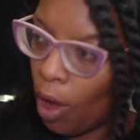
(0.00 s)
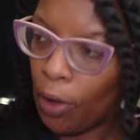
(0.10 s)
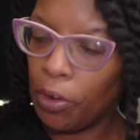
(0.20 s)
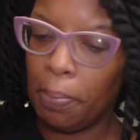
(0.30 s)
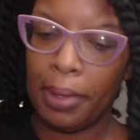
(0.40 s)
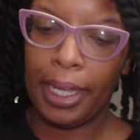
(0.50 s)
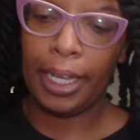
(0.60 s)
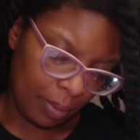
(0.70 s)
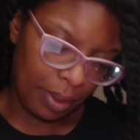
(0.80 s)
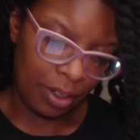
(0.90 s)
I go to bed.
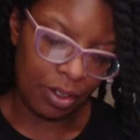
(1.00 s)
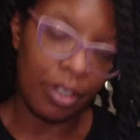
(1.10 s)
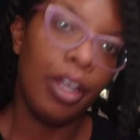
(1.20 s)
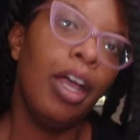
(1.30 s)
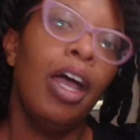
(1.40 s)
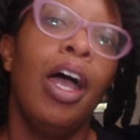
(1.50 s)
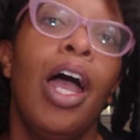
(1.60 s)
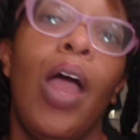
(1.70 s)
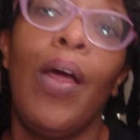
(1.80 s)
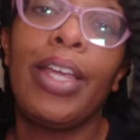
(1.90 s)

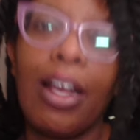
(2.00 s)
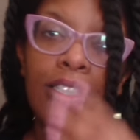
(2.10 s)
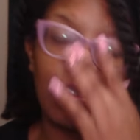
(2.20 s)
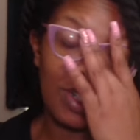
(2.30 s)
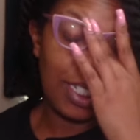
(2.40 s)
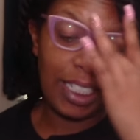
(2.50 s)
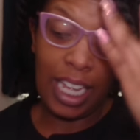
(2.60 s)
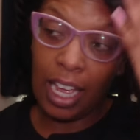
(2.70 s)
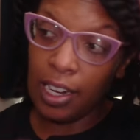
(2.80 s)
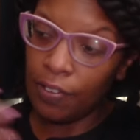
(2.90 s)
All right, y'all, so
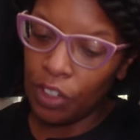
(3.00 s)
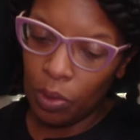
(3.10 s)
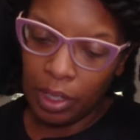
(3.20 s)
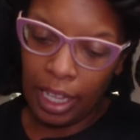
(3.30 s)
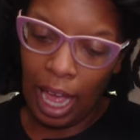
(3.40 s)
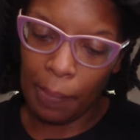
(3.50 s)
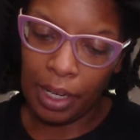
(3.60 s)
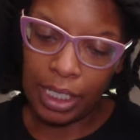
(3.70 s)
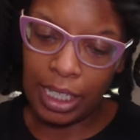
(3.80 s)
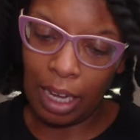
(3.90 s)
instead of doing that, I'm
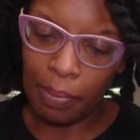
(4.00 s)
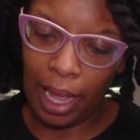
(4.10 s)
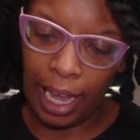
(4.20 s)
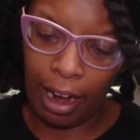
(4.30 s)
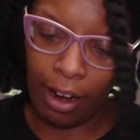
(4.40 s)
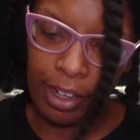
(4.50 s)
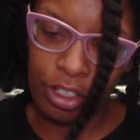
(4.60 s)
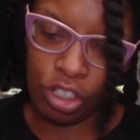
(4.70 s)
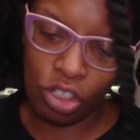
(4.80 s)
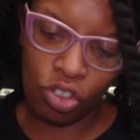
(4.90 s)
gonna take my hair and
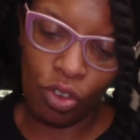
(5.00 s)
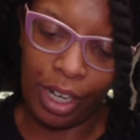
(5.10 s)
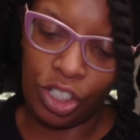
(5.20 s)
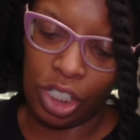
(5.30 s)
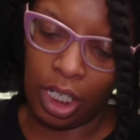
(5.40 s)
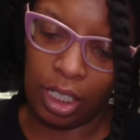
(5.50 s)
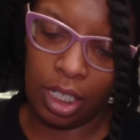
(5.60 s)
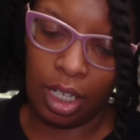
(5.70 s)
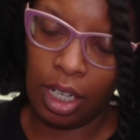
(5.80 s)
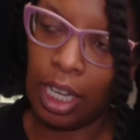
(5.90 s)
stretch
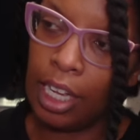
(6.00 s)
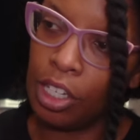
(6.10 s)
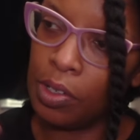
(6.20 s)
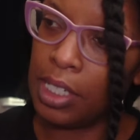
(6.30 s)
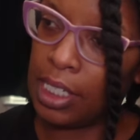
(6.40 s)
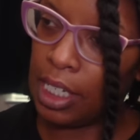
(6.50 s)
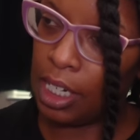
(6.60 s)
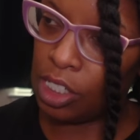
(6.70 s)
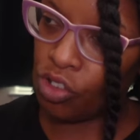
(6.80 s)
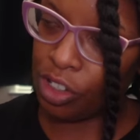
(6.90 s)
it and use these
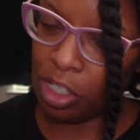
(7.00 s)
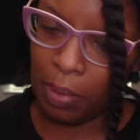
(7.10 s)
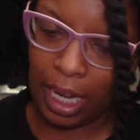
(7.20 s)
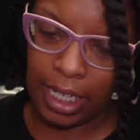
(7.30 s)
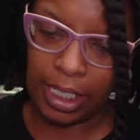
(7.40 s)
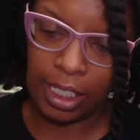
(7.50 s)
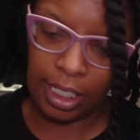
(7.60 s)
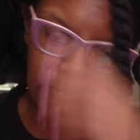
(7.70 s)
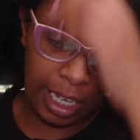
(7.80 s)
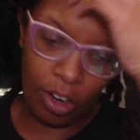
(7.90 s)
goody stretchy bands to
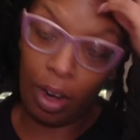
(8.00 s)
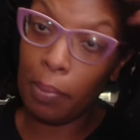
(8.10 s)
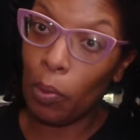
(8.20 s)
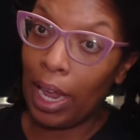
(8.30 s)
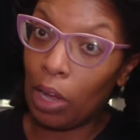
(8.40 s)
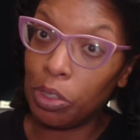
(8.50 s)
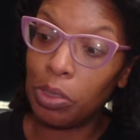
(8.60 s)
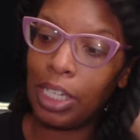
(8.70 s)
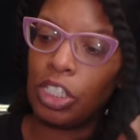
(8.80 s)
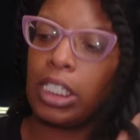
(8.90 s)
secure it, but we ain't gonna do
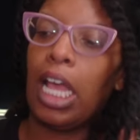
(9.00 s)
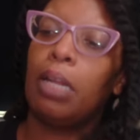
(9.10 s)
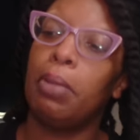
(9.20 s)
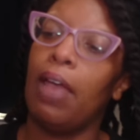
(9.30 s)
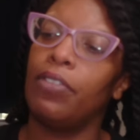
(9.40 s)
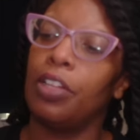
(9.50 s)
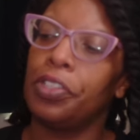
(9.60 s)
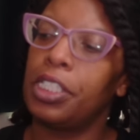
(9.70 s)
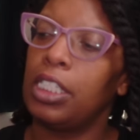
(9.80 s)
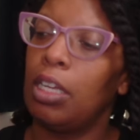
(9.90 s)
that just now. Let me have another
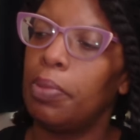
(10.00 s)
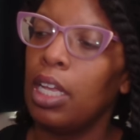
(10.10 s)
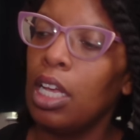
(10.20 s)
sip.